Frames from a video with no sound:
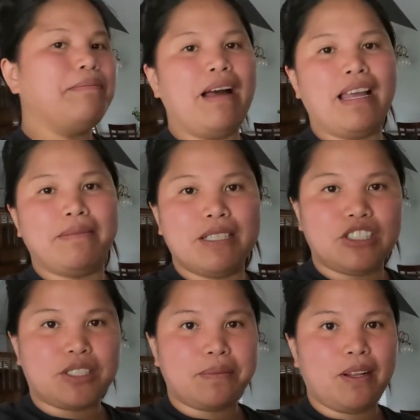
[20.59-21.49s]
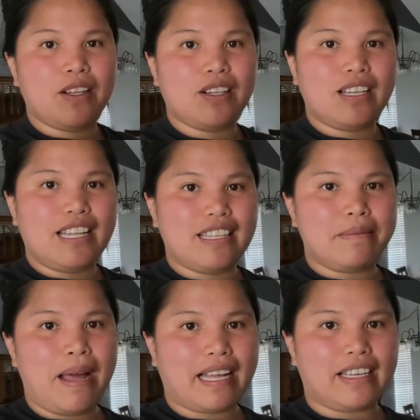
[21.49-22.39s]
my vegetable in the
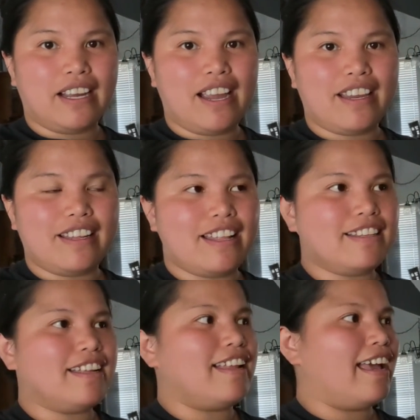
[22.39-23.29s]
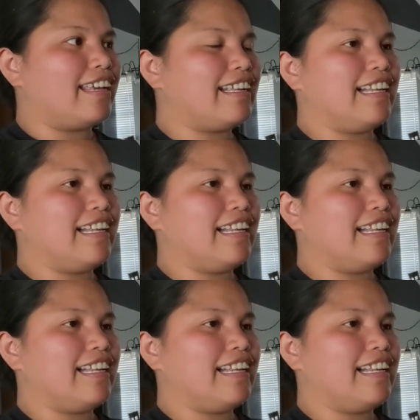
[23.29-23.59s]
backyard and then I